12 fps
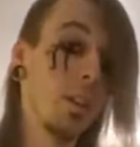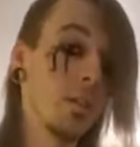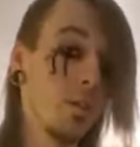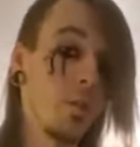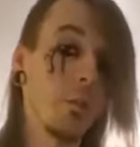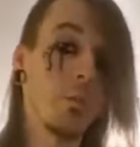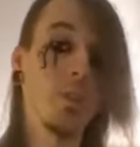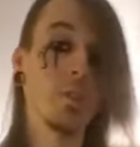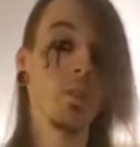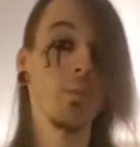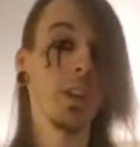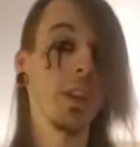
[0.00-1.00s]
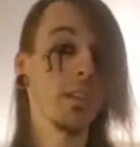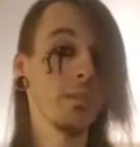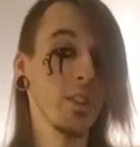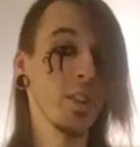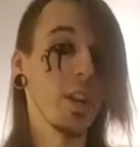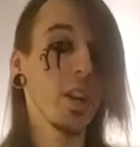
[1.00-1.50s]
The only person we have
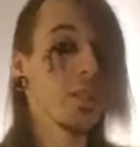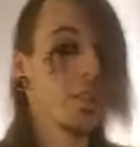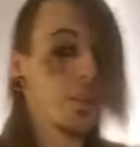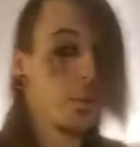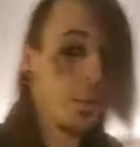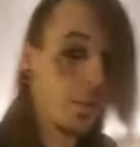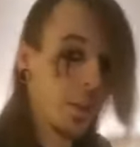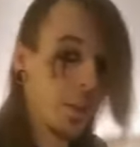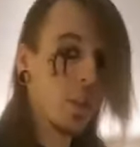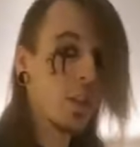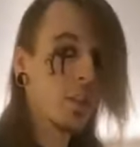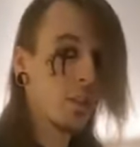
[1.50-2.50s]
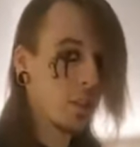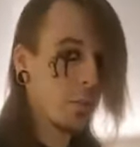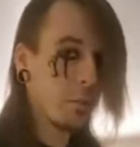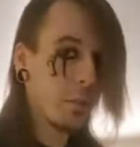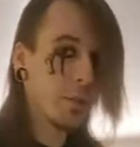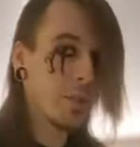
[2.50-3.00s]
to judge when we judge is the
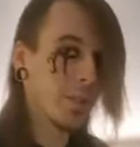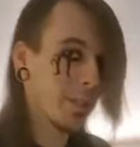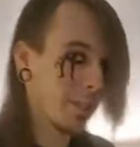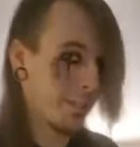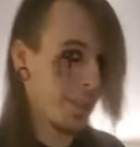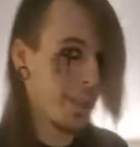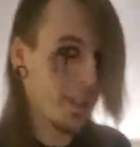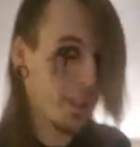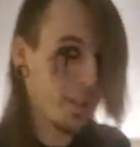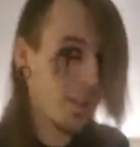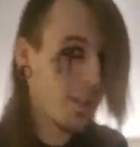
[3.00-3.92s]
person in the mirror.